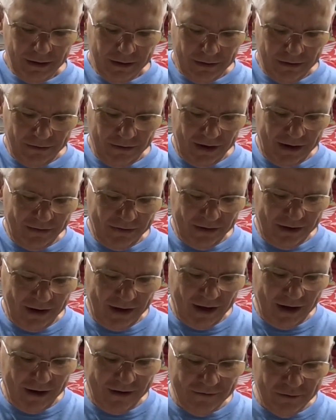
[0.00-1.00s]
The great thing
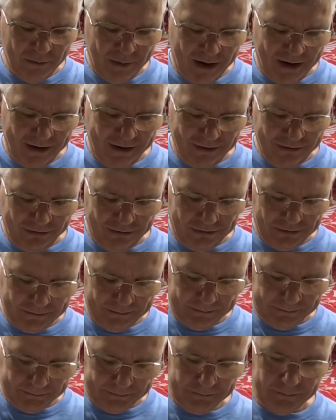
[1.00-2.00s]
I love about this,
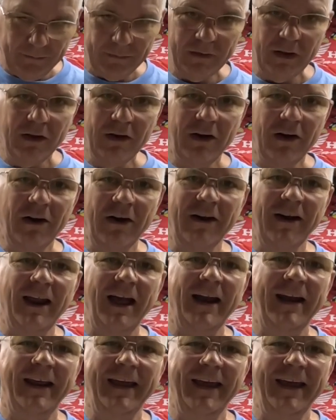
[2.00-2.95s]
unlike